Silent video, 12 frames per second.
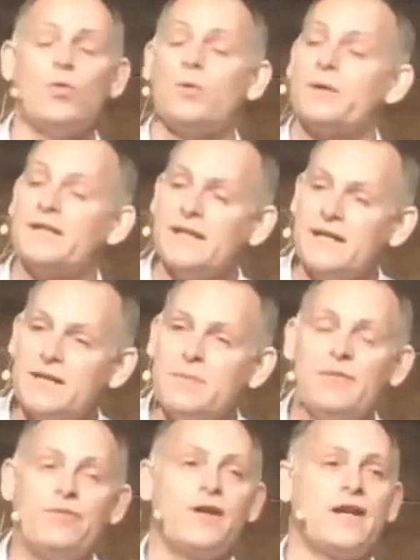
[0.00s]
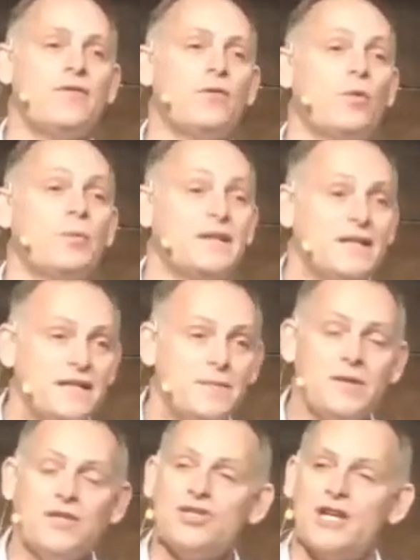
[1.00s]
where we need to be forgiven, where we need to
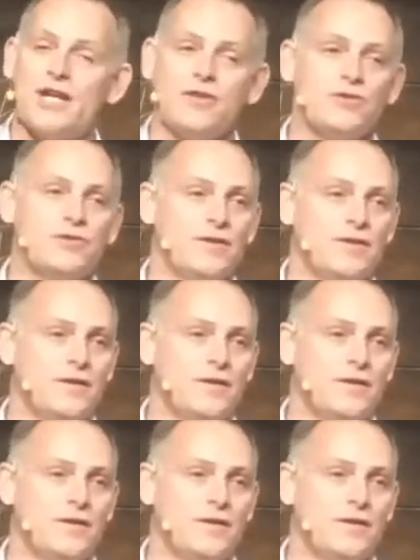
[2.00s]
be changed.